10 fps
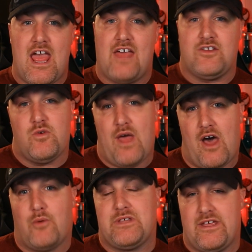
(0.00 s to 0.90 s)
and you
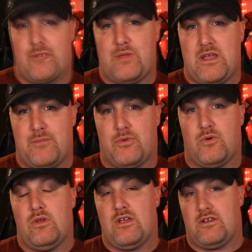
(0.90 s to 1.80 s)
help gear people
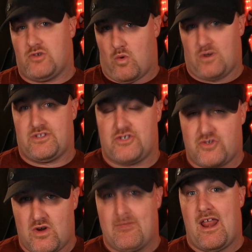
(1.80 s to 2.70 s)
towards the
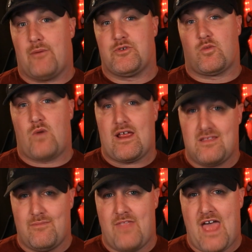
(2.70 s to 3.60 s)
stream and help direct
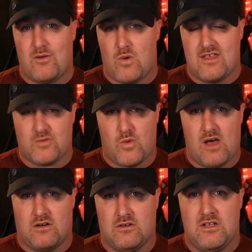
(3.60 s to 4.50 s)
them that way as
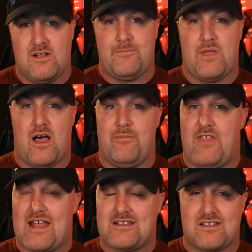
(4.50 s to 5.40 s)
well.
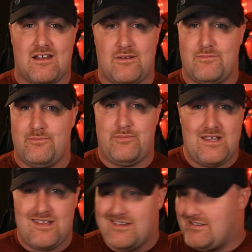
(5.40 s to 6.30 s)
That's gonna
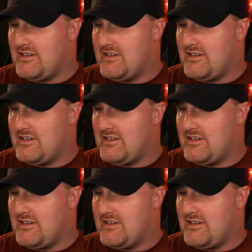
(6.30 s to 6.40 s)
be